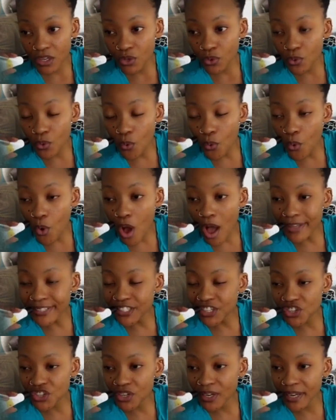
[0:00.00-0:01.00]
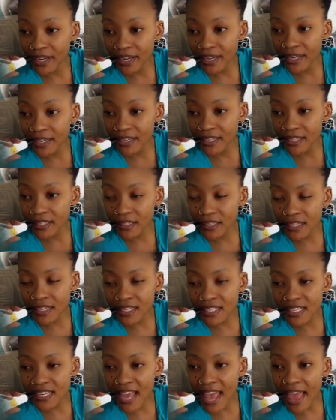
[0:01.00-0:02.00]
watching
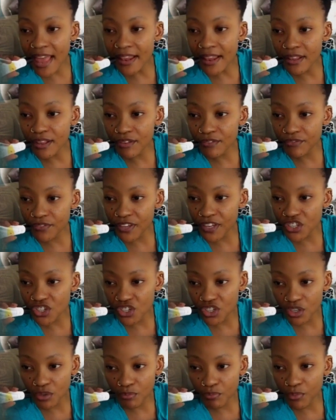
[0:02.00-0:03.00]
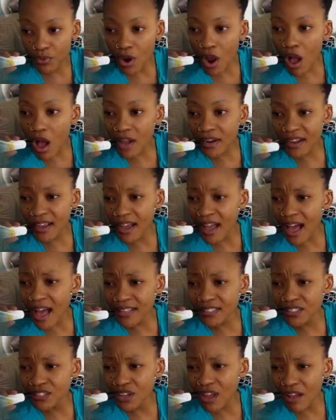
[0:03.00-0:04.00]
the television
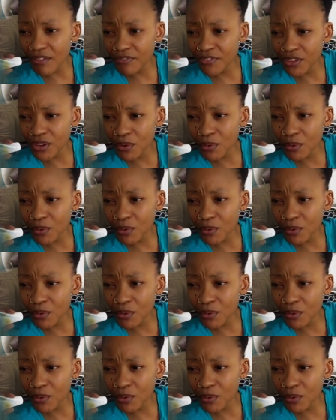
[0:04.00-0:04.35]
broadcast of the